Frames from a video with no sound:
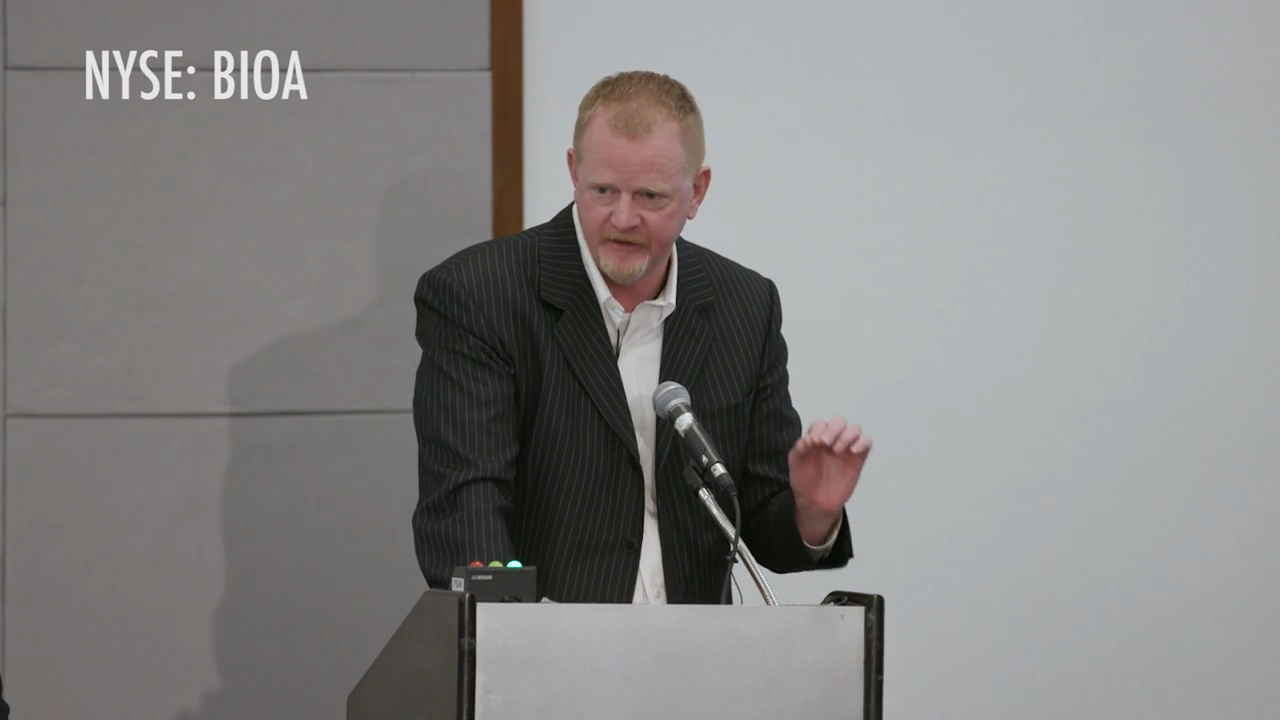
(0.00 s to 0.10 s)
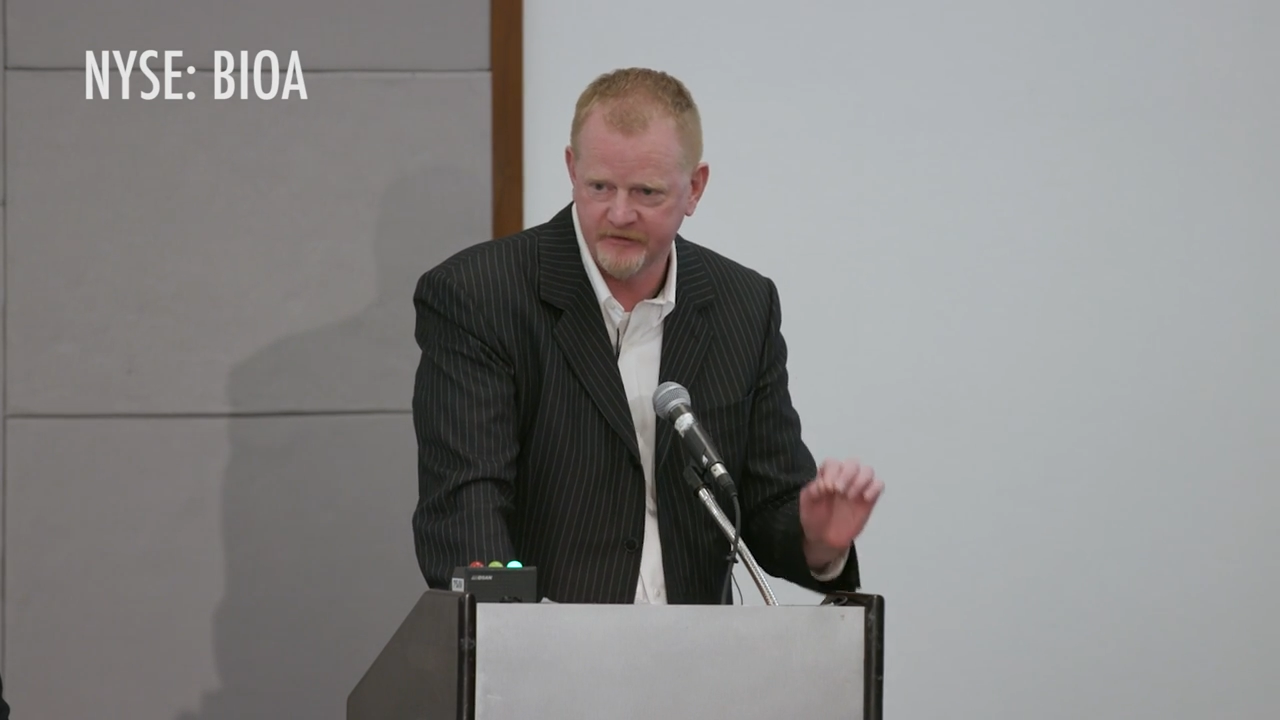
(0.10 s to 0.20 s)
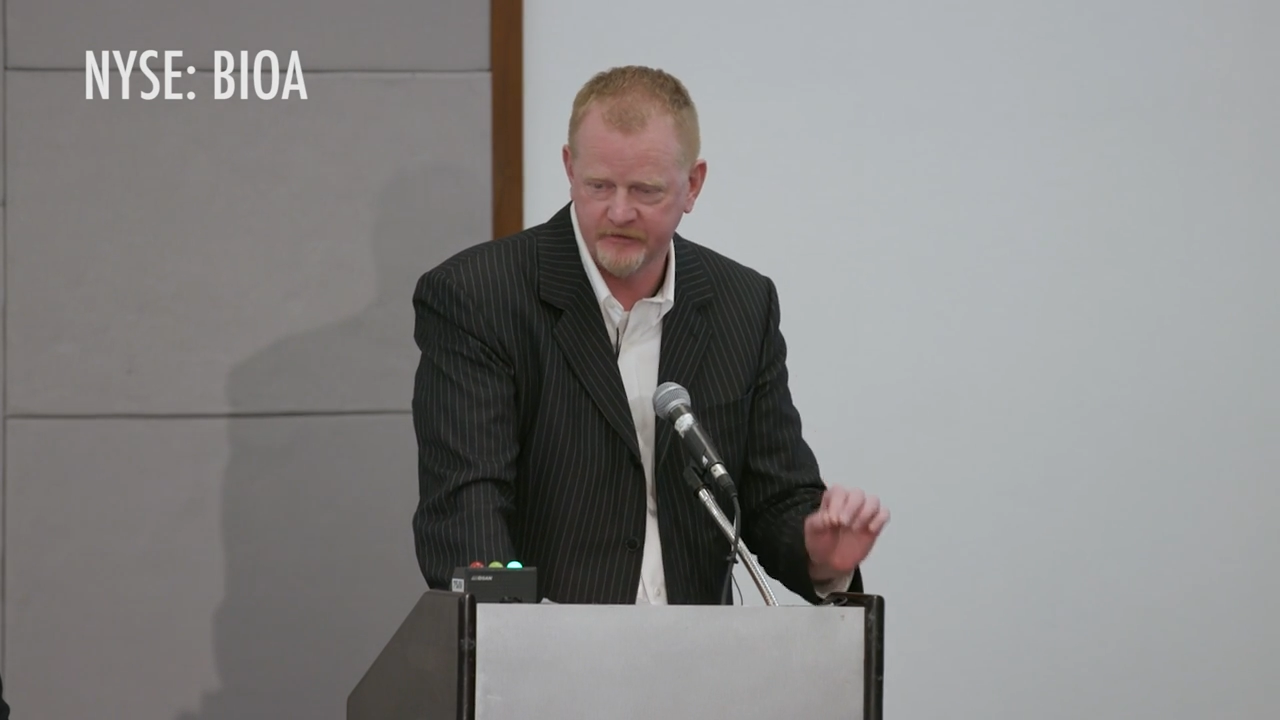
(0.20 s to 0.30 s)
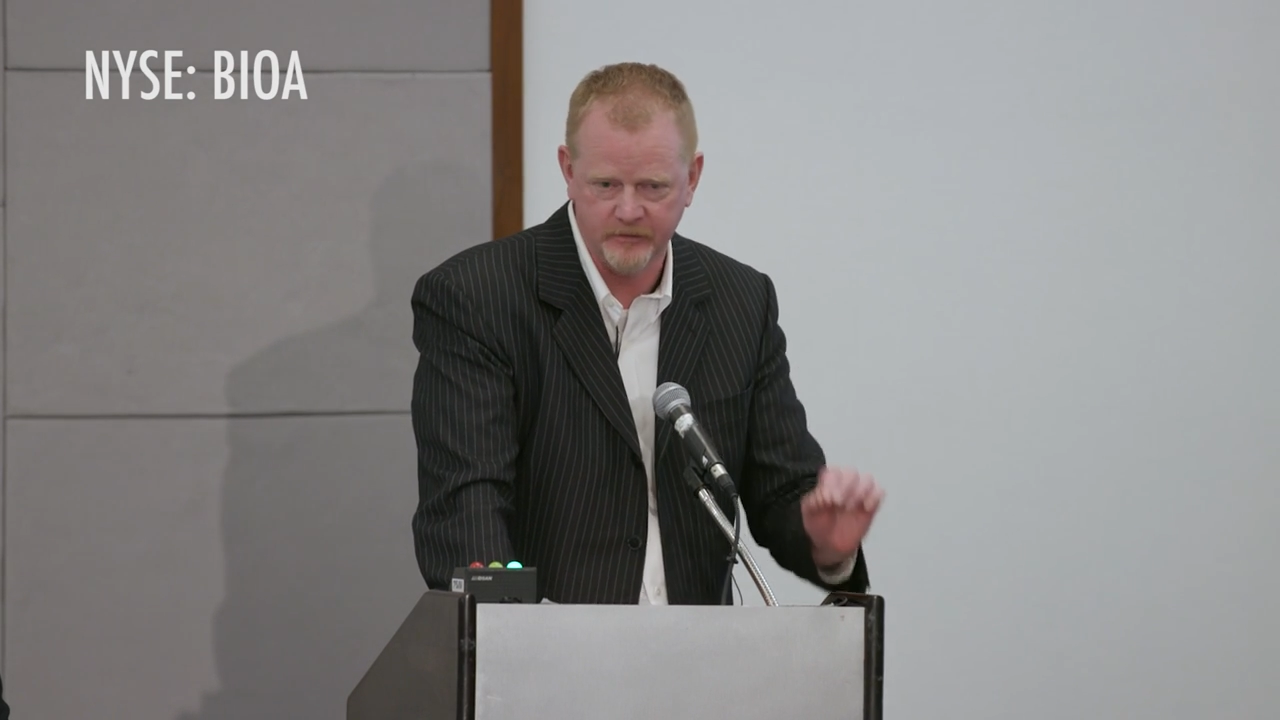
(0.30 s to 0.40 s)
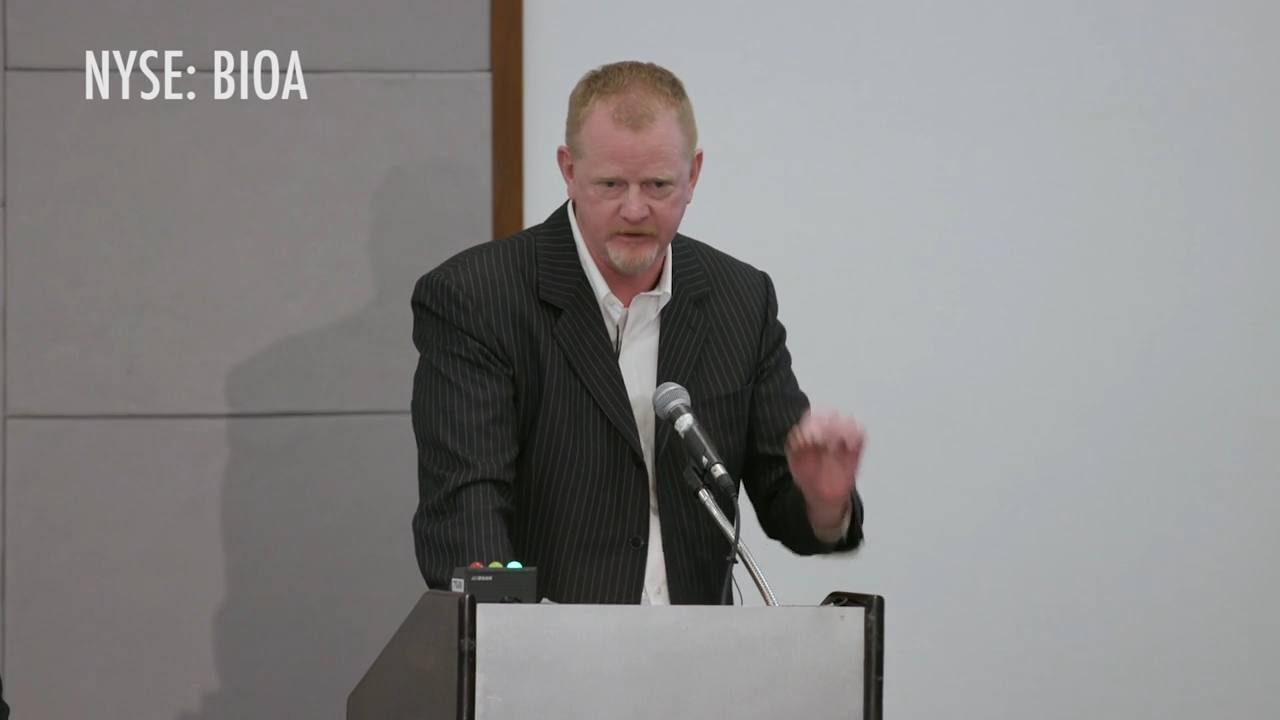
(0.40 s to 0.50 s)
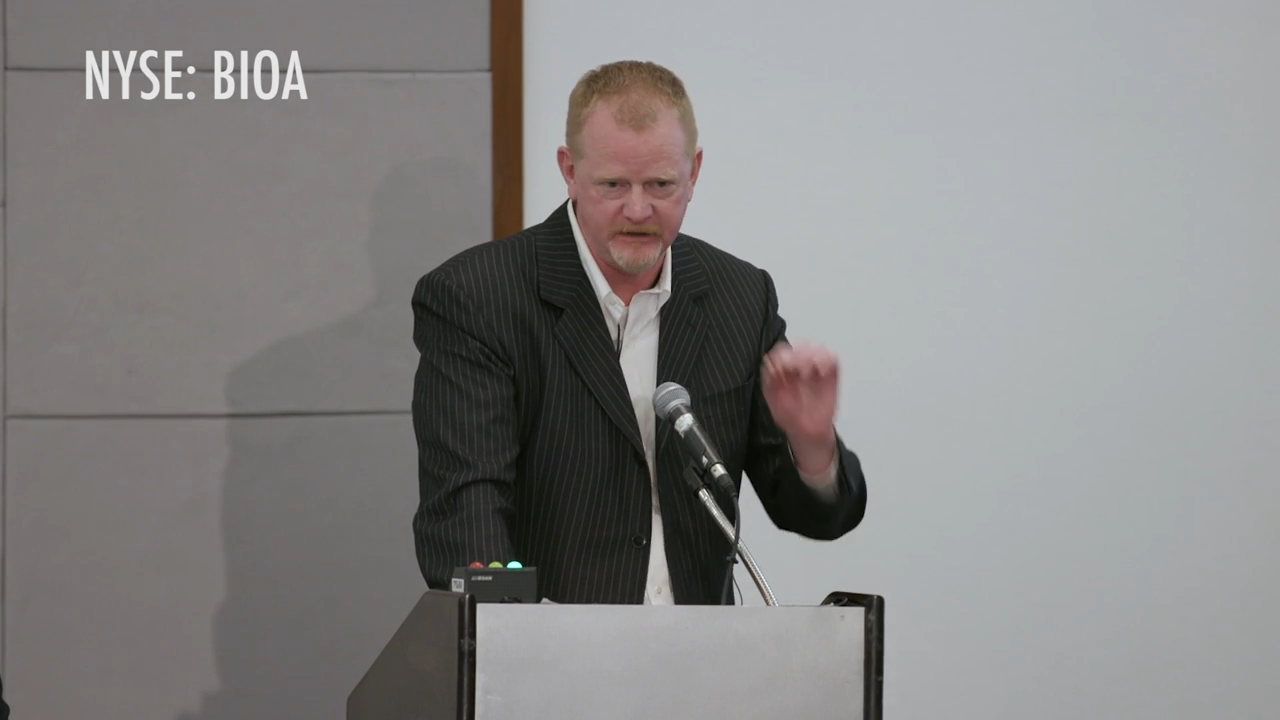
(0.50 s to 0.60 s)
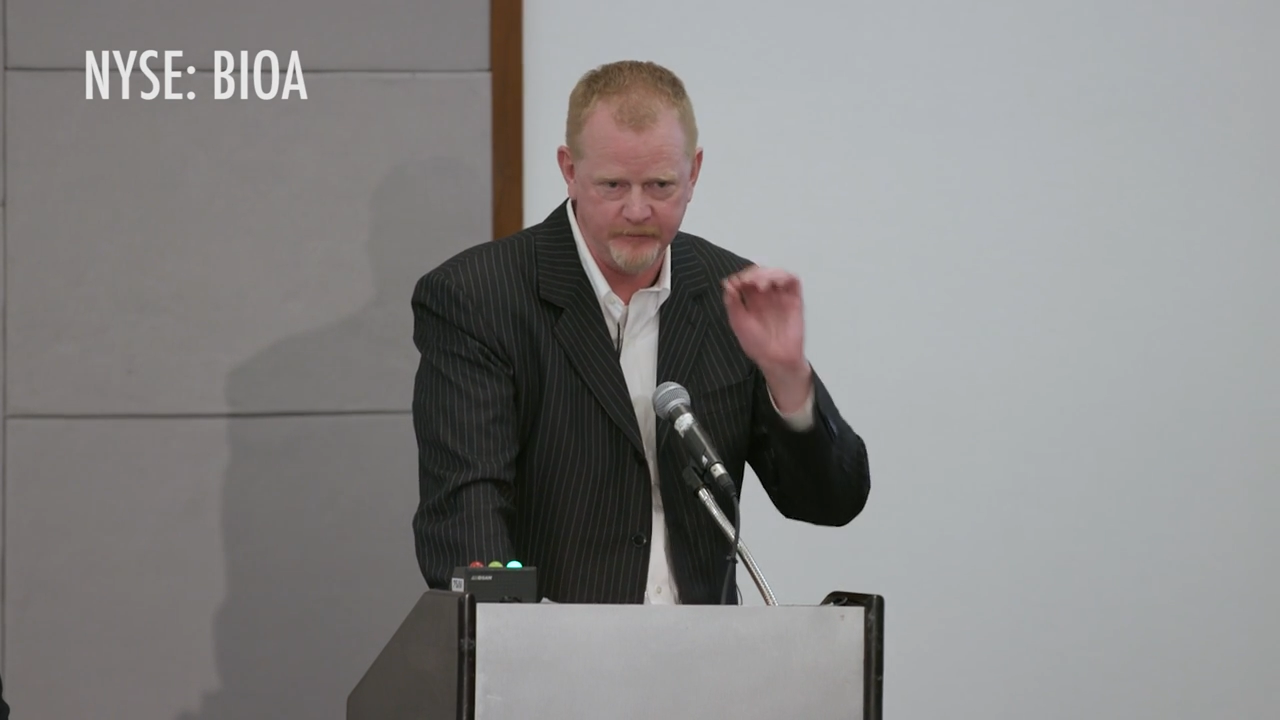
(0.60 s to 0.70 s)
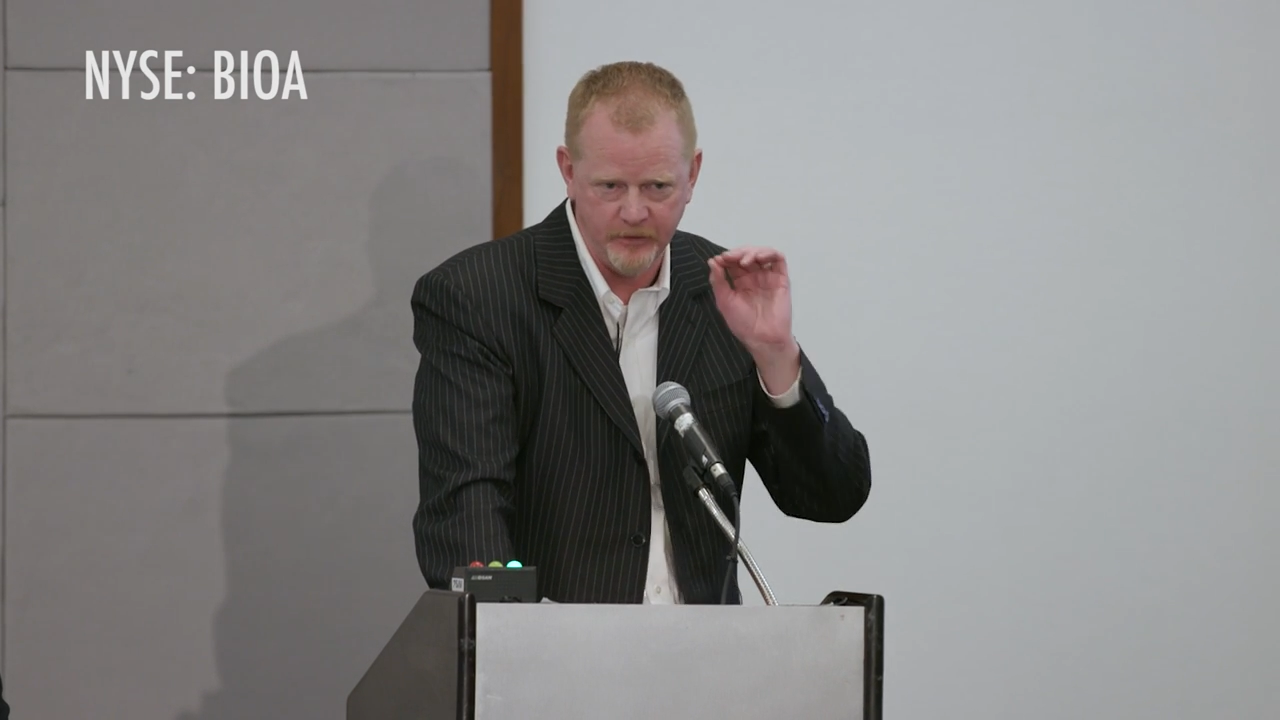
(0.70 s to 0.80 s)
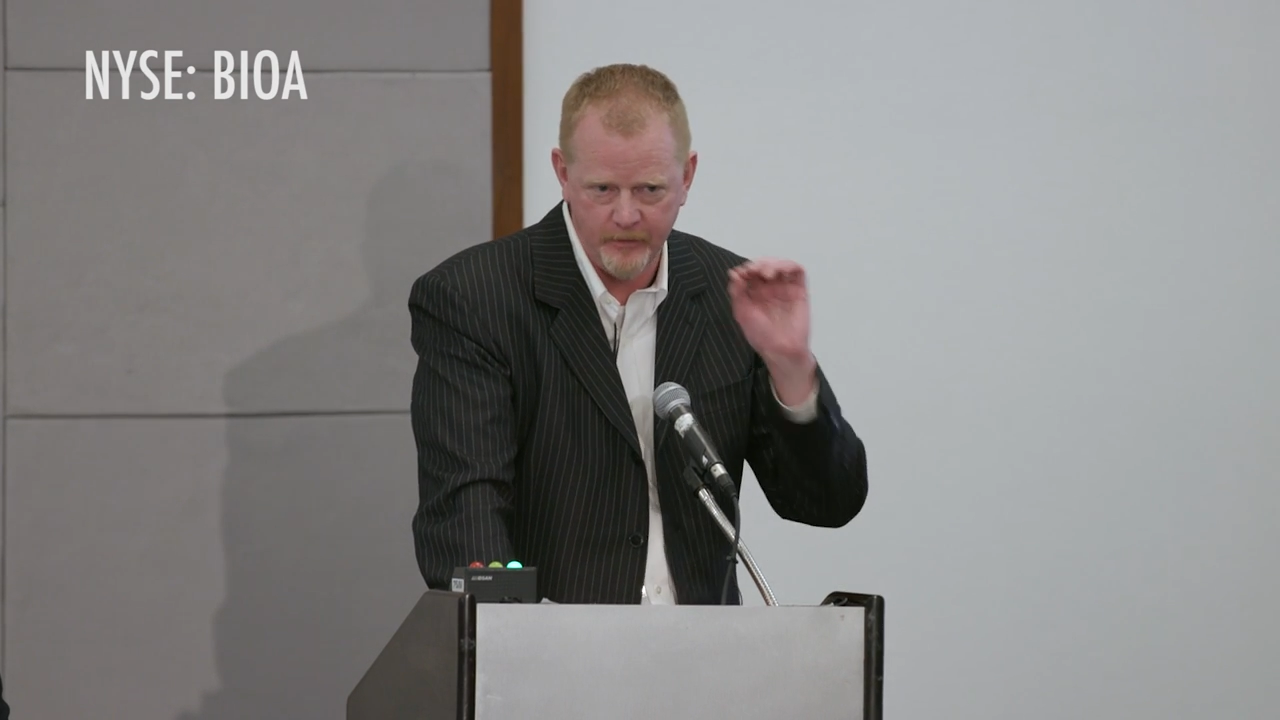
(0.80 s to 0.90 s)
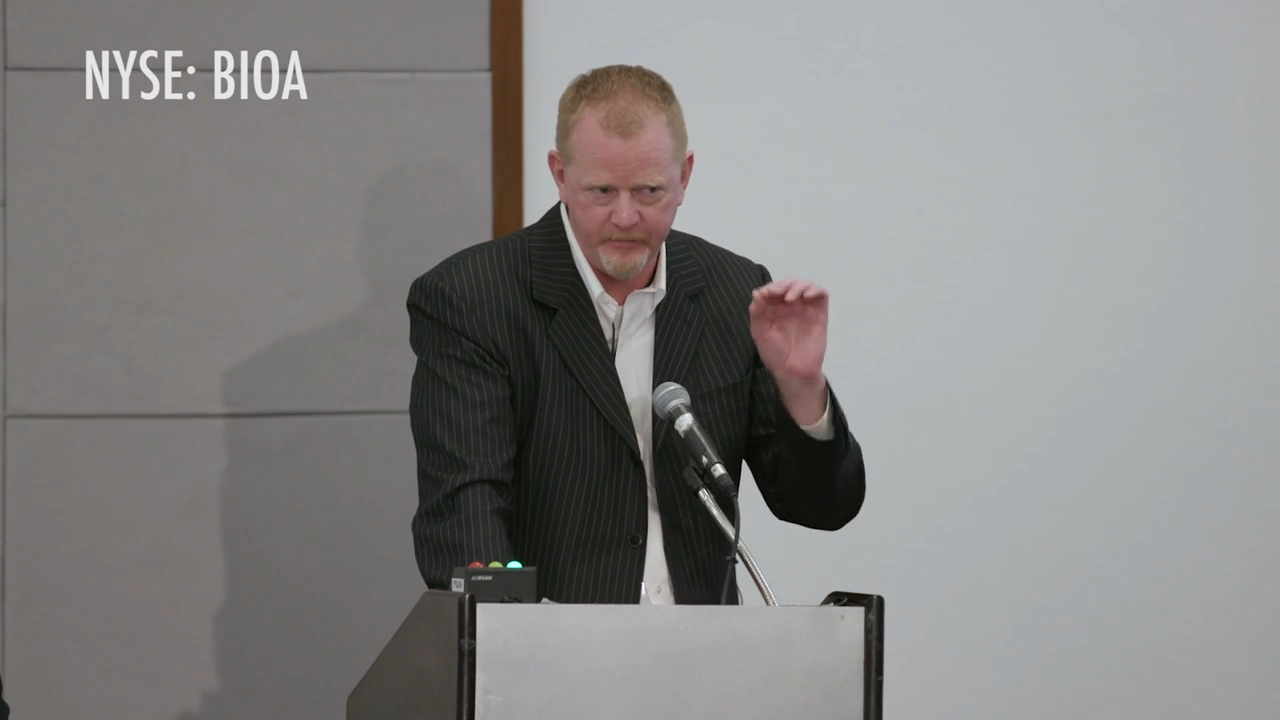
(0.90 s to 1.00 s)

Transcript: historically with all